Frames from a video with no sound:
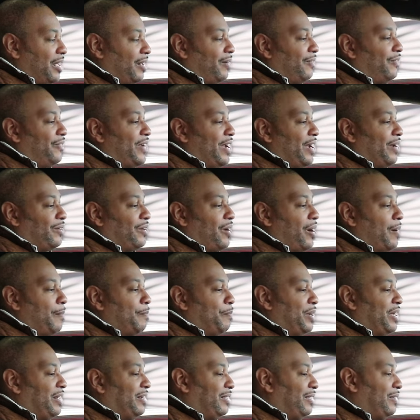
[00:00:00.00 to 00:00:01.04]
that are found on
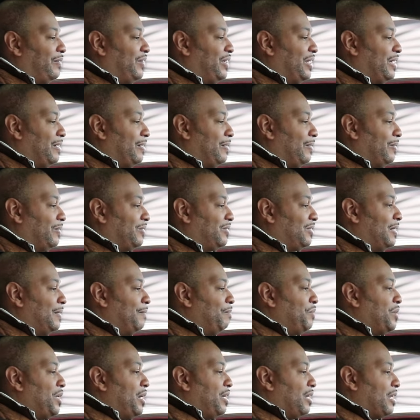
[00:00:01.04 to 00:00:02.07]
Bentley vehicles.
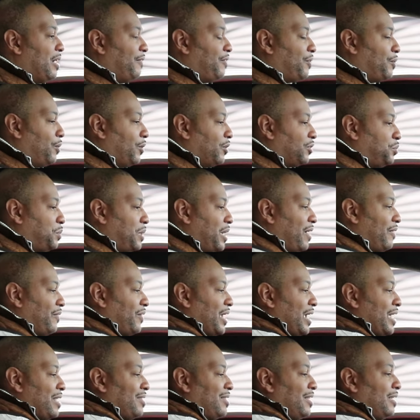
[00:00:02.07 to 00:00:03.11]
Now, of course, we have
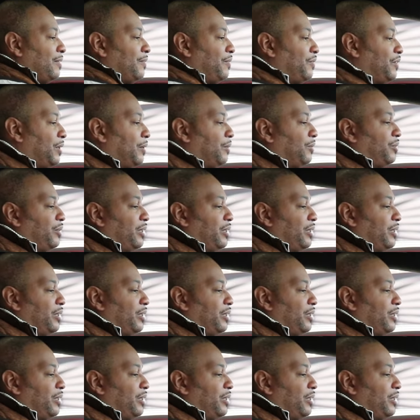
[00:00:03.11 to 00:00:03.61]
a thin film